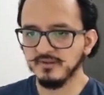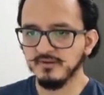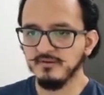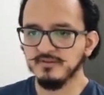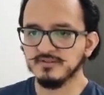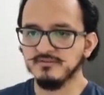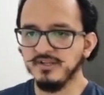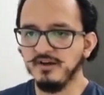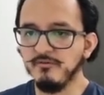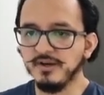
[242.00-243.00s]
So
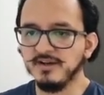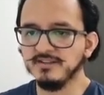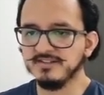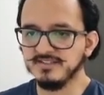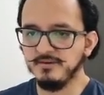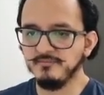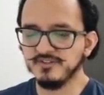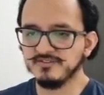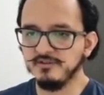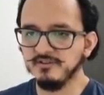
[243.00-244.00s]
now we got the same
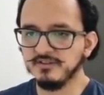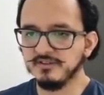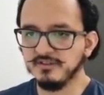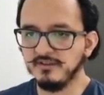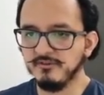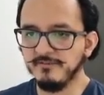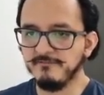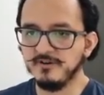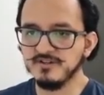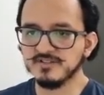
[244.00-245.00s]
result that we
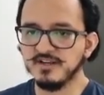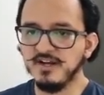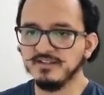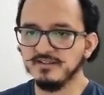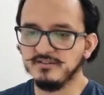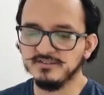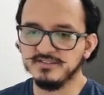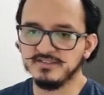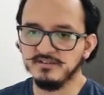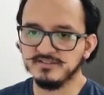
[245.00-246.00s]
first got on
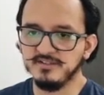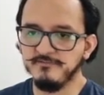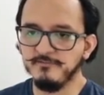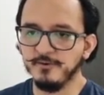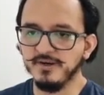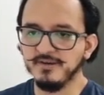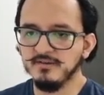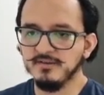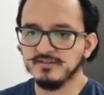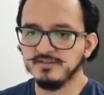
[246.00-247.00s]
cell C4.
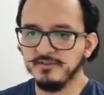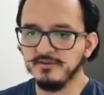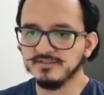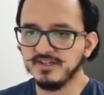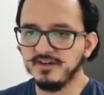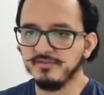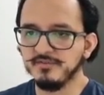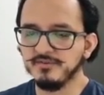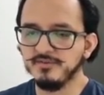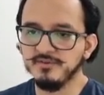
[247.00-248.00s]
So those are
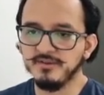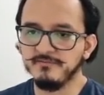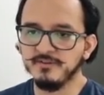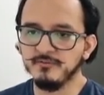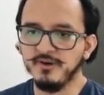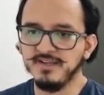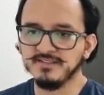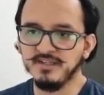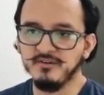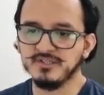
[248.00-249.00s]
two different ways
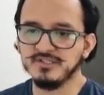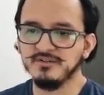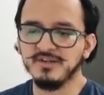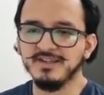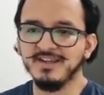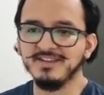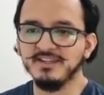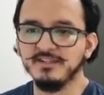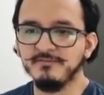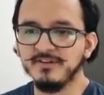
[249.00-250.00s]
in which you can get the
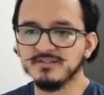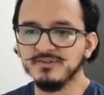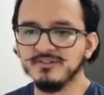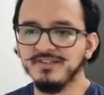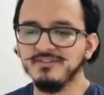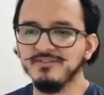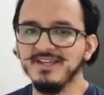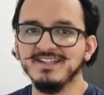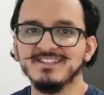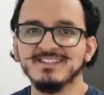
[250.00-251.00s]
difference between two
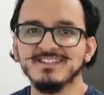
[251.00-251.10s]
dates.